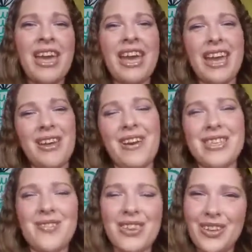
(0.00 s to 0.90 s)

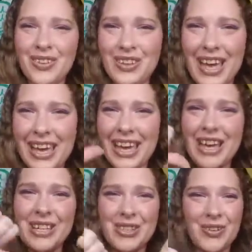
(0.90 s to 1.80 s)
Anyways, whether you like,
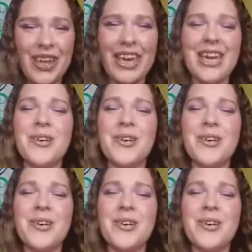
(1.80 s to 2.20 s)
don't like,